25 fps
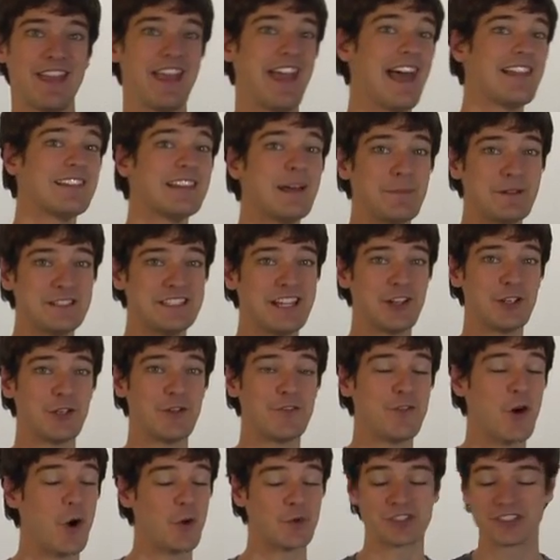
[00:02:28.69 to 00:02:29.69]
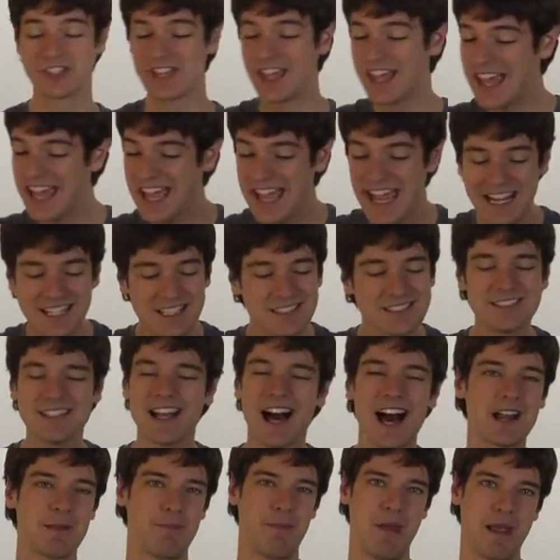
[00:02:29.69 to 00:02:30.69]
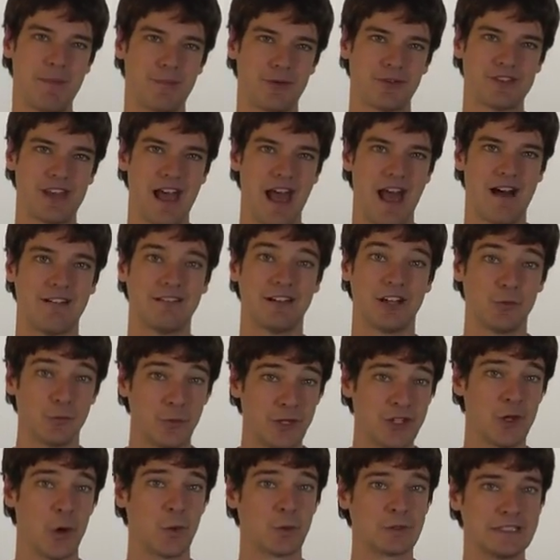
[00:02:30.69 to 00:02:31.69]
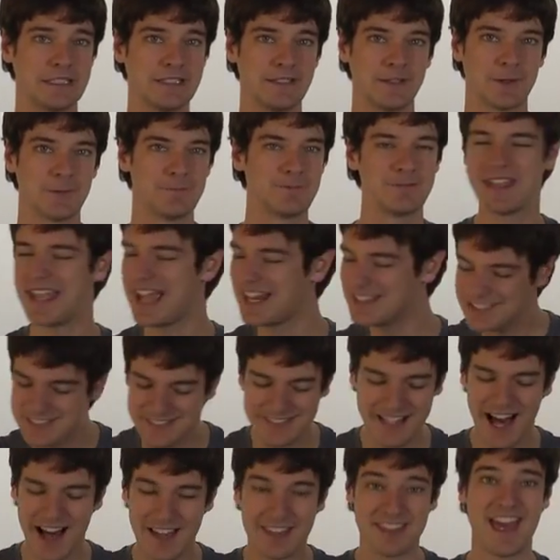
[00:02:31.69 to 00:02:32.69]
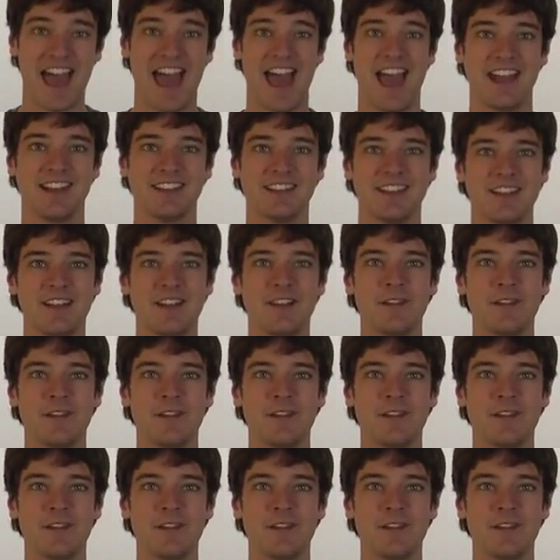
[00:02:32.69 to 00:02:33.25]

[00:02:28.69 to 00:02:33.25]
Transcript: And let me tell you folks, it is not a paper towel and window cleaner. It is not that.